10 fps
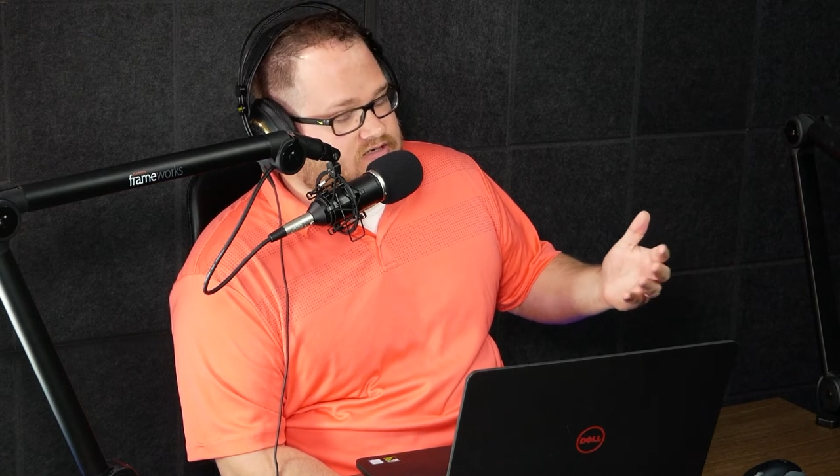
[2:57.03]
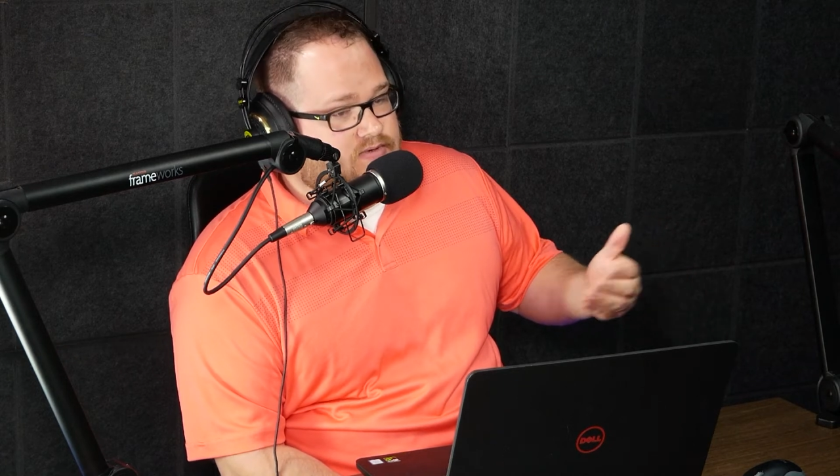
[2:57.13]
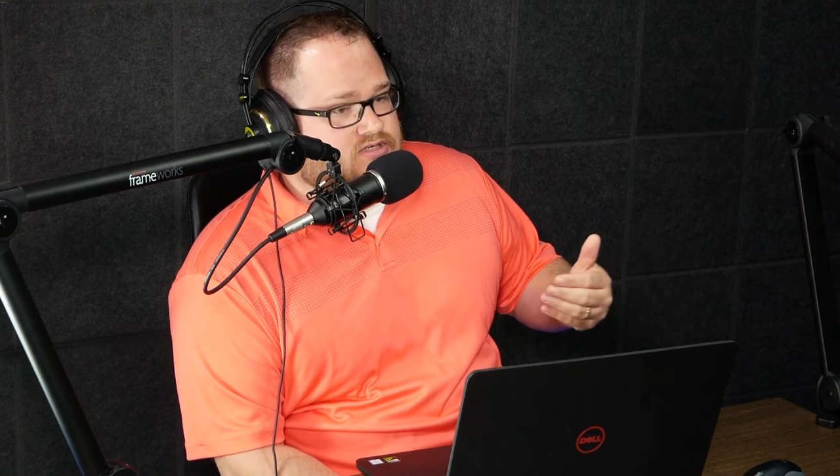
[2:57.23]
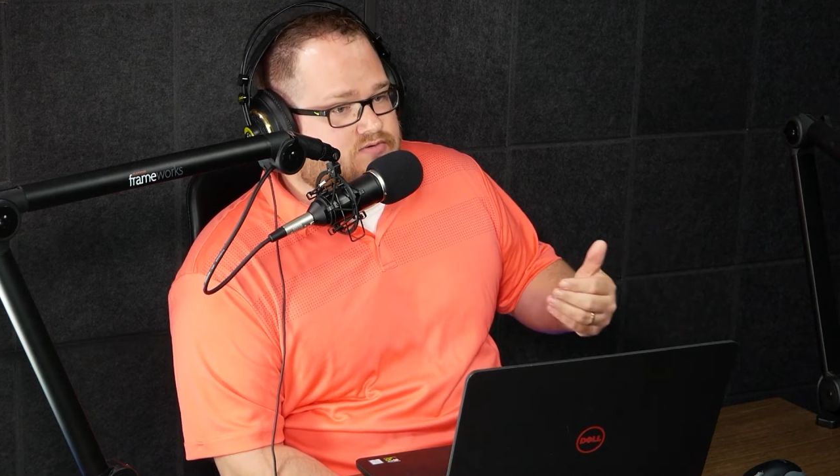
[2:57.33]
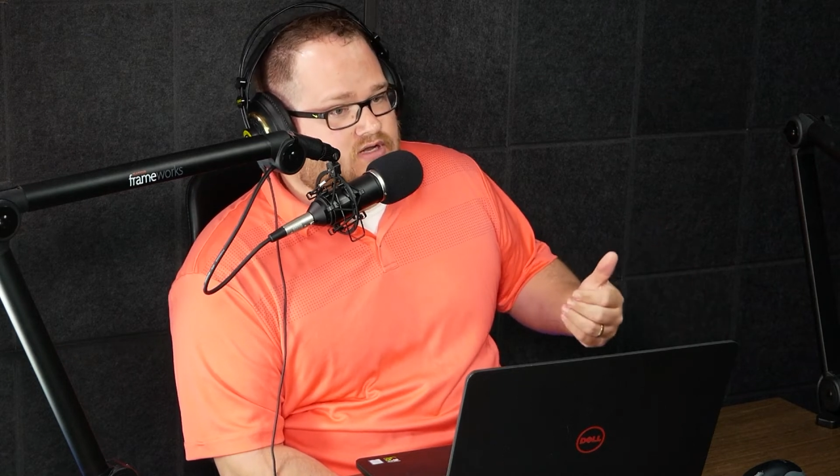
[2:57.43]

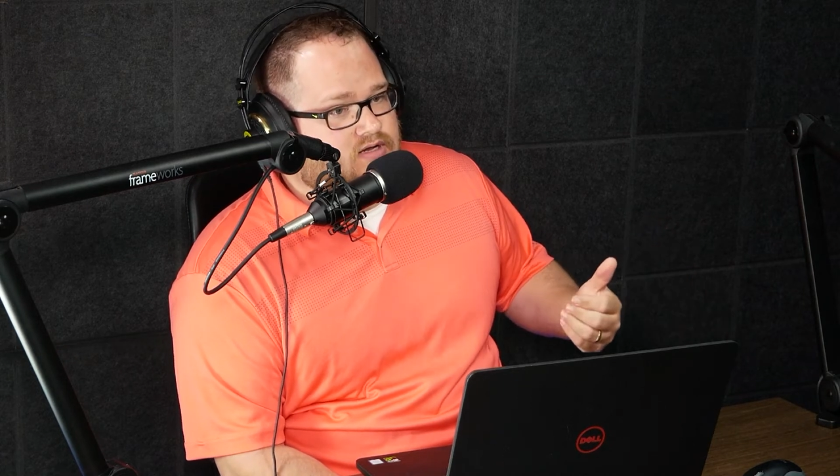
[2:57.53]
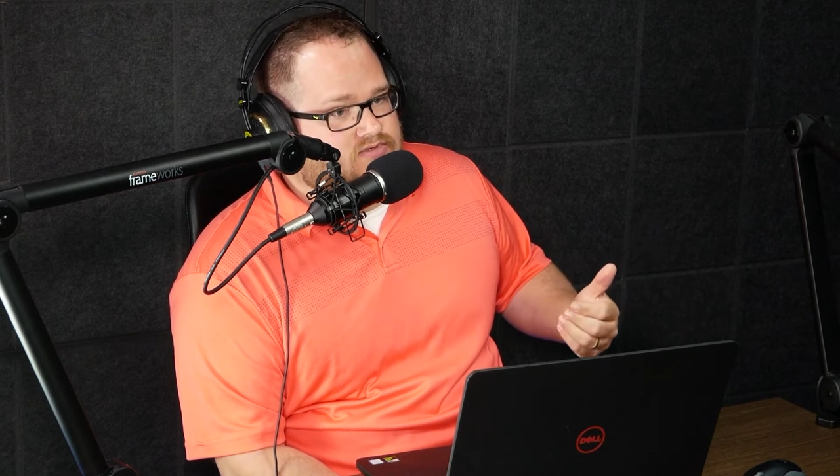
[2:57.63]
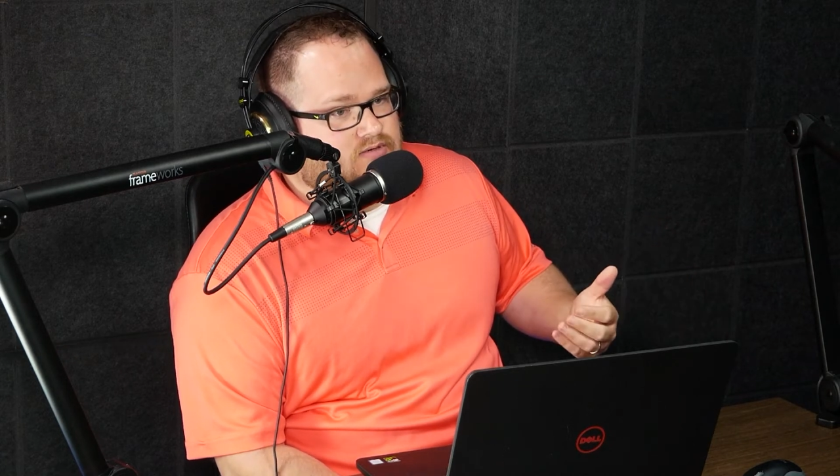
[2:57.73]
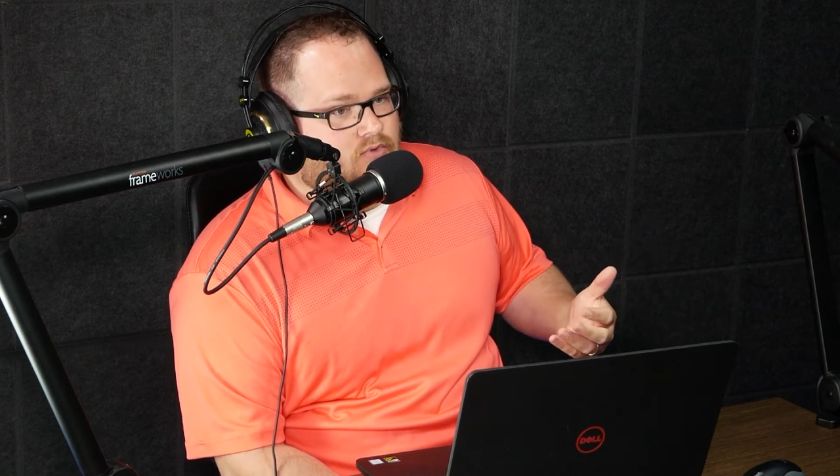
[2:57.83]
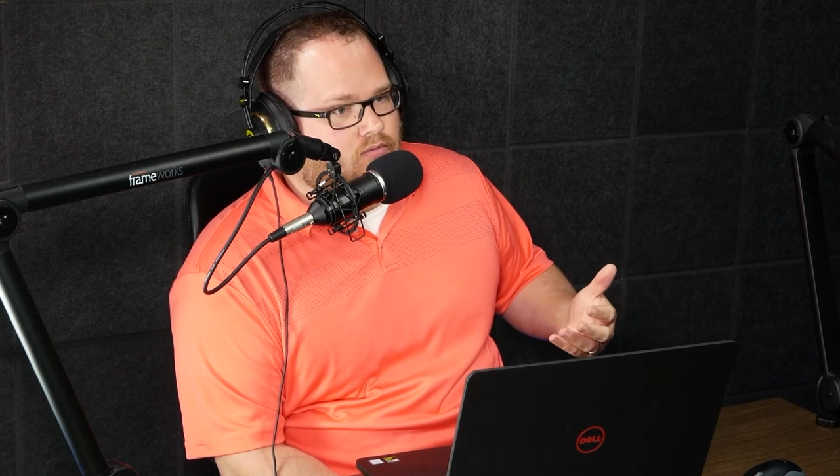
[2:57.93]
especially when it
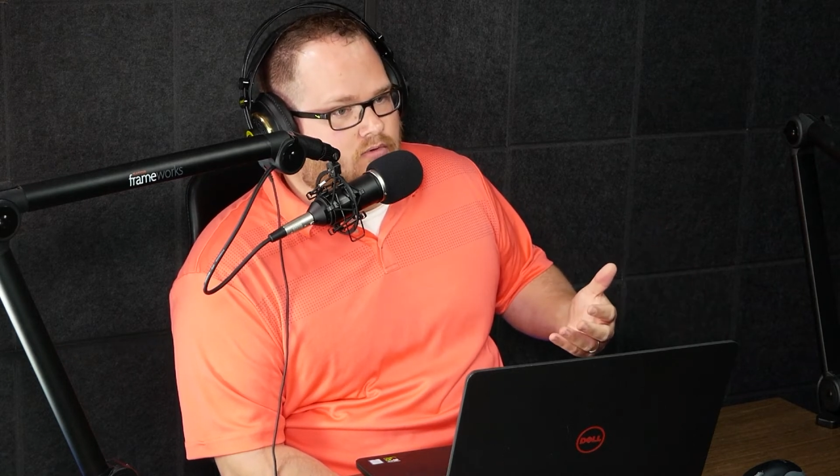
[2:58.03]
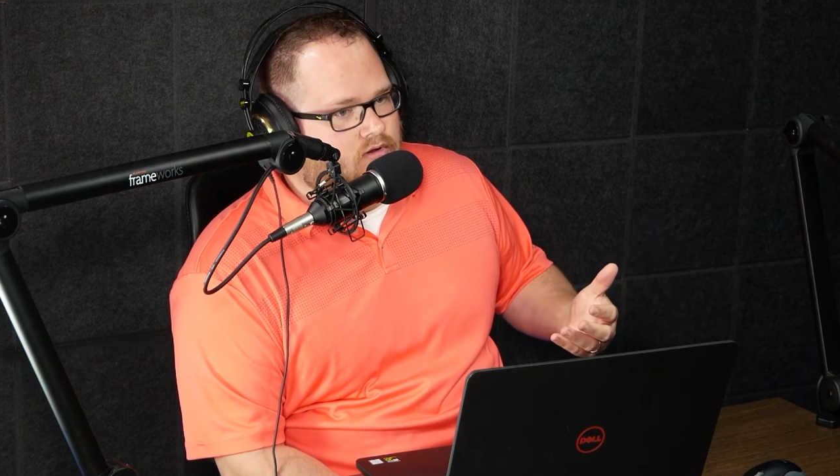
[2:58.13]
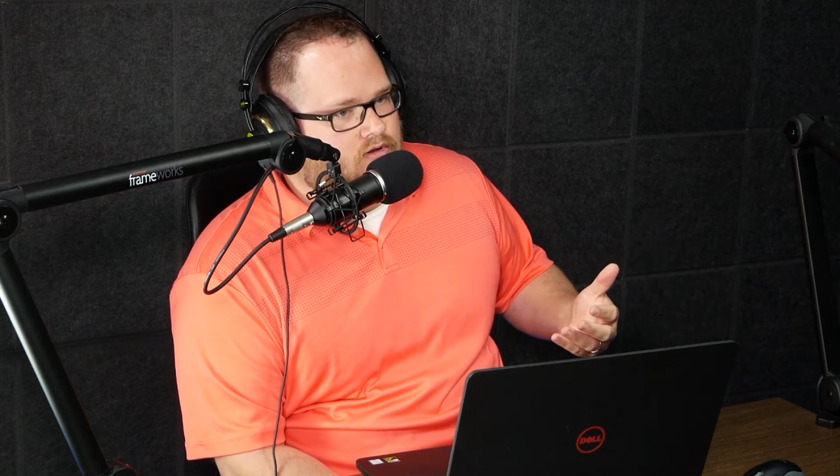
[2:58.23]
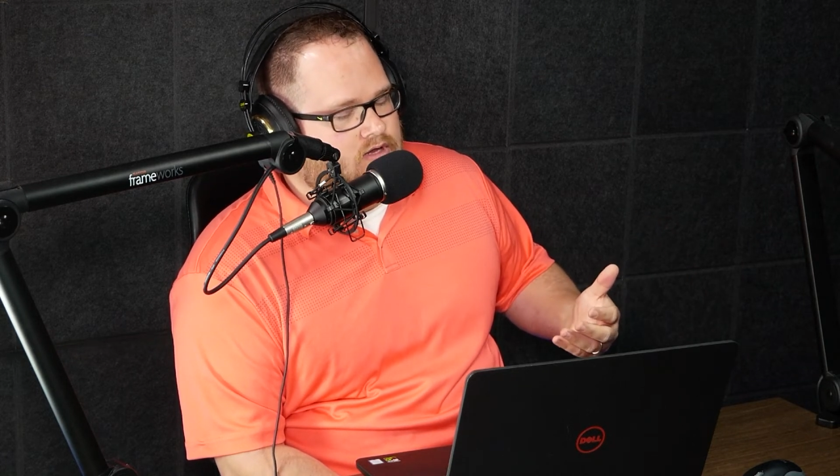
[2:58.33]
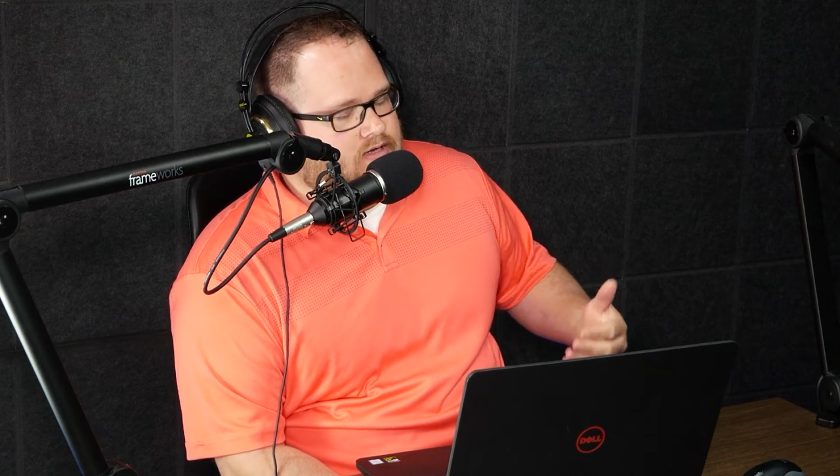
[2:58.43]
comes to mobile.